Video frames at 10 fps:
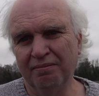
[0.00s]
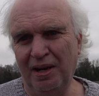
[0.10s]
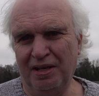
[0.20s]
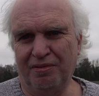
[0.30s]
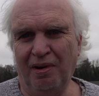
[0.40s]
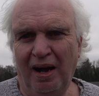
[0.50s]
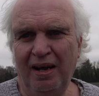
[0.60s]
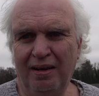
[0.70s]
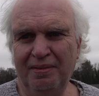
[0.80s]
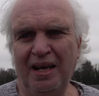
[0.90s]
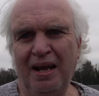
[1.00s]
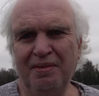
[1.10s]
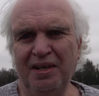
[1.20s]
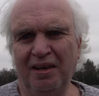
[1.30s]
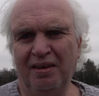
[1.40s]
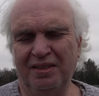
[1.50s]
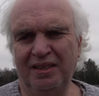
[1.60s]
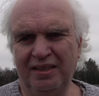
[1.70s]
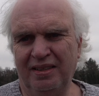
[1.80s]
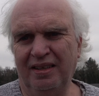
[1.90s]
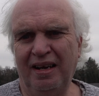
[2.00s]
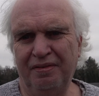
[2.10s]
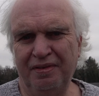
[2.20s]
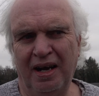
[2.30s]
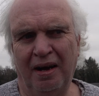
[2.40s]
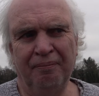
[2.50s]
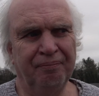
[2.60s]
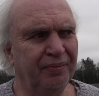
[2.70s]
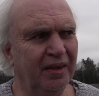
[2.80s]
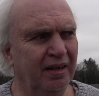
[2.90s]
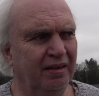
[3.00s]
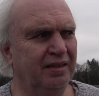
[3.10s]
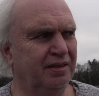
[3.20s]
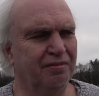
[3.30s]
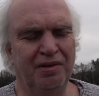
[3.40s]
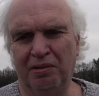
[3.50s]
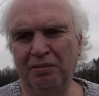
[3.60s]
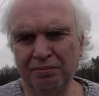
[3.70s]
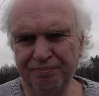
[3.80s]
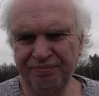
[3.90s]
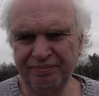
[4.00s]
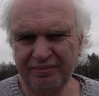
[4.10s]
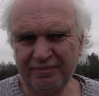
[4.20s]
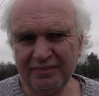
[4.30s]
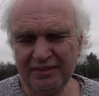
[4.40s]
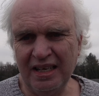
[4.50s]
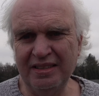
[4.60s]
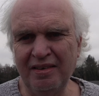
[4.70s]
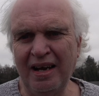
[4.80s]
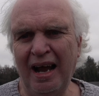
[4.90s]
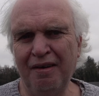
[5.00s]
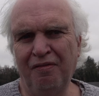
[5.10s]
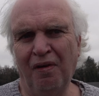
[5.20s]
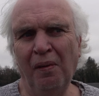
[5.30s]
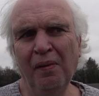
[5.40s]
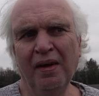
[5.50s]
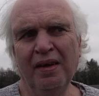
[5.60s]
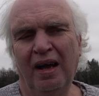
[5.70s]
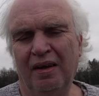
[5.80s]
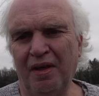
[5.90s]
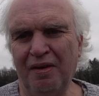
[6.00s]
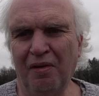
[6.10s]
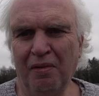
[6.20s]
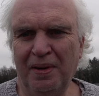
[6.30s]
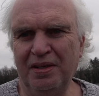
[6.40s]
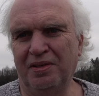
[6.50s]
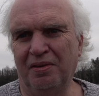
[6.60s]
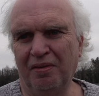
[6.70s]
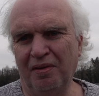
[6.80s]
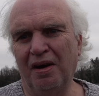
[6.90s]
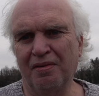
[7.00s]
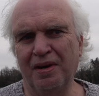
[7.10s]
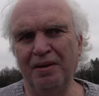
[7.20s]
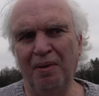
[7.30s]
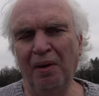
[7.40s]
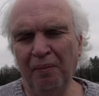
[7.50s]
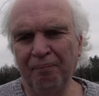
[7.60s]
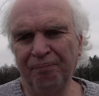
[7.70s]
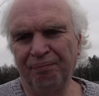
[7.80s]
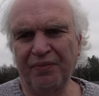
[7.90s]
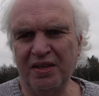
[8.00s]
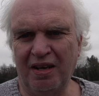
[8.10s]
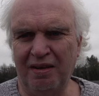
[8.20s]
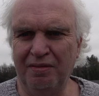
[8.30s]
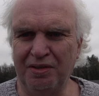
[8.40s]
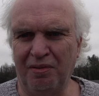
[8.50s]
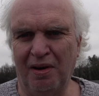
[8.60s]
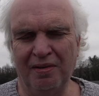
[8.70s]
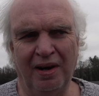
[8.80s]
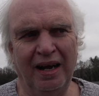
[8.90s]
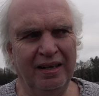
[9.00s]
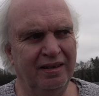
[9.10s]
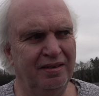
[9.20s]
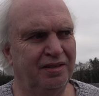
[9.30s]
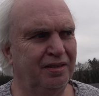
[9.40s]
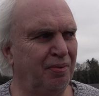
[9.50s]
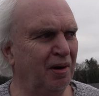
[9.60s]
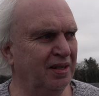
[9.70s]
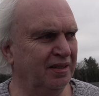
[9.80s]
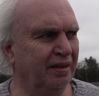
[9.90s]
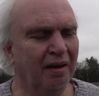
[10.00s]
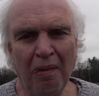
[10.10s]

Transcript: But it's right. I mean, how many class 60s are left now? You know, it's only a handful, and they've all been sort of like rebuilt, so it was quite right, you know, surprising.